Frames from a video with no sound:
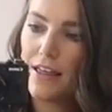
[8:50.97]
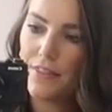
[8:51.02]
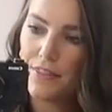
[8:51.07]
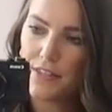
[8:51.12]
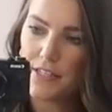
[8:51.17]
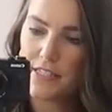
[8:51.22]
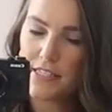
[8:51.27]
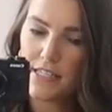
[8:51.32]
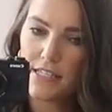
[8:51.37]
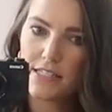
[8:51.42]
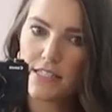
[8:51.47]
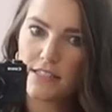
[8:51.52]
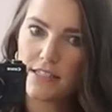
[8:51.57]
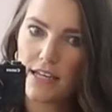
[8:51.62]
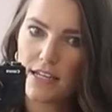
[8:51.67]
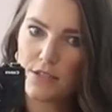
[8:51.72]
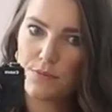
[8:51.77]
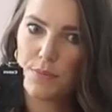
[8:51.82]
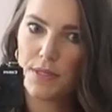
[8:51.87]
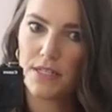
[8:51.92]
This is a
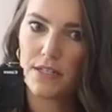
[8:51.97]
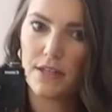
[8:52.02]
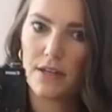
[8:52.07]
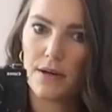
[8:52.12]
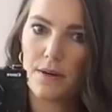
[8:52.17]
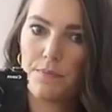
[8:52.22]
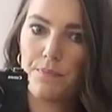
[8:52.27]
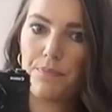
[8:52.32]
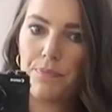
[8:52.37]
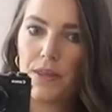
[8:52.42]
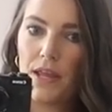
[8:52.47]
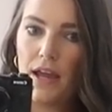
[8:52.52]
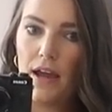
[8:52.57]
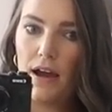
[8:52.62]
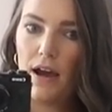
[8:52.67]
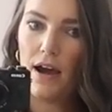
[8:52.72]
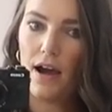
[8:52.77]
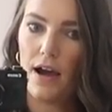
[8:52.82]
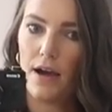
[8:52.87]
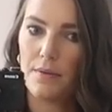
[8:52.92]
size medium
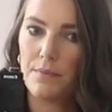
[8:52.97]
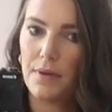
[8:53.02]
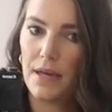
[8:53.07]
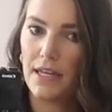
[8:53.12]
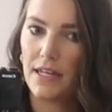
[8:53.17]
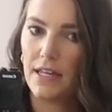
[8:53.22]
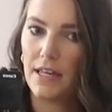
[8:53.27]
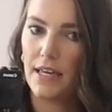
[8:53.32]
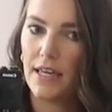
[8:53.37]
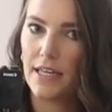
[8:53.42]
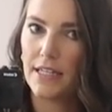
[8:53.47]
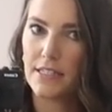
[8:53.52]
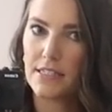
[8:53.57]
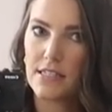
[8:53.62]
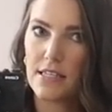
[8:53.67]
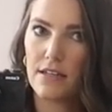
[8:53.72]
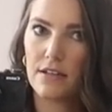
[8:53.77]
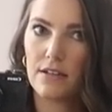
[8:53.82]
and it hits